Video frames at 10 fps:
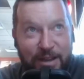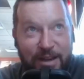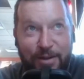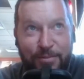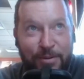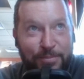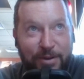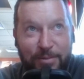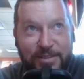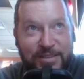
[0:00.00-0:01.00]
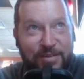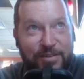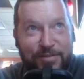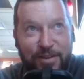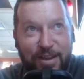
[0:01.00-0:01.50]
man, I went probably
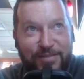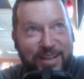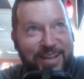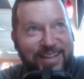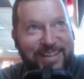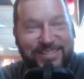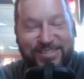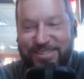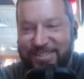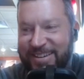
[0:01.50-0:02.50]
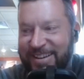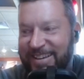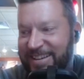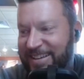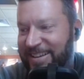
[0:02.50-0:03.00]
75 days, or, I'm